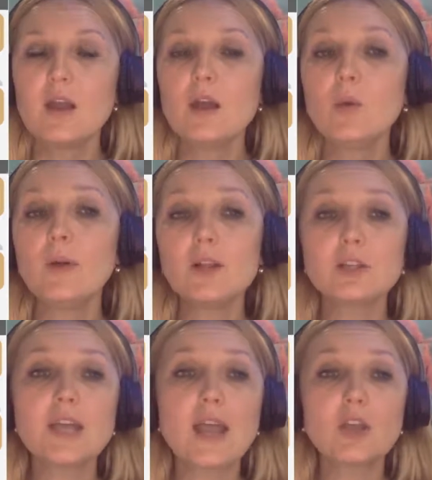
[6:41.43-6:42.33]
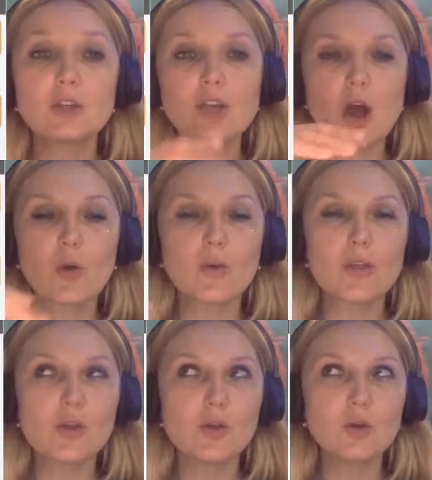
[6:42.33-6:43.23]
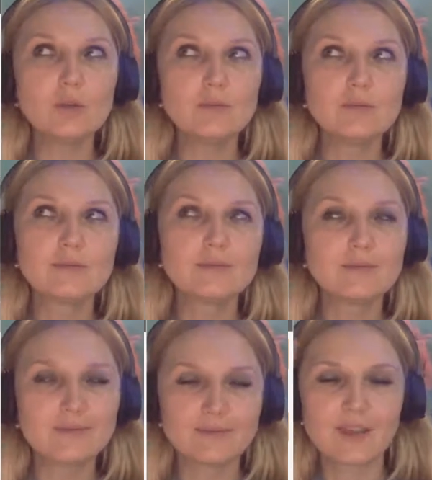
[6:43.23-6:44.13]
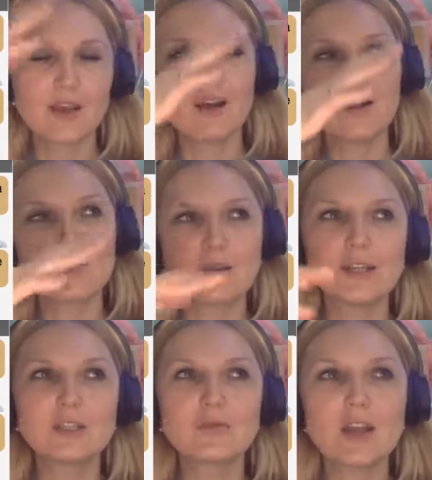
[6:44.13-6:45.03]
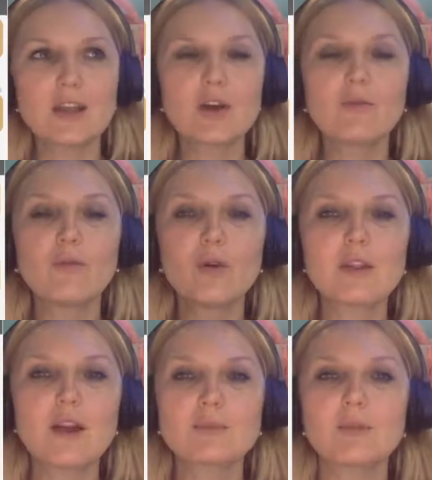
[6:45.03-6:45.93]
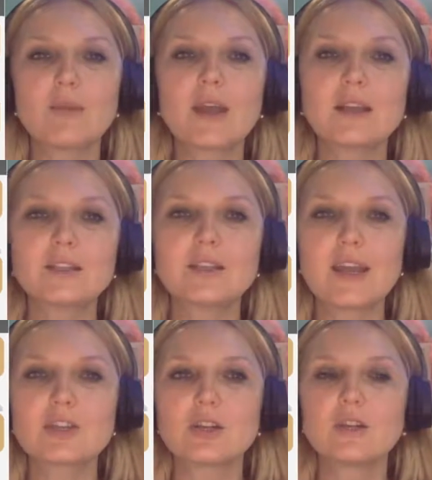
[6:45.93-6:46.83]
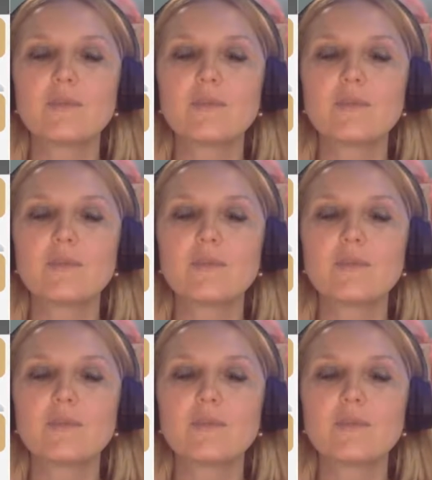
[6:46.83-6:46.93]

Will you take your dog with you? Yes, we need to raise our voice up to make intonation.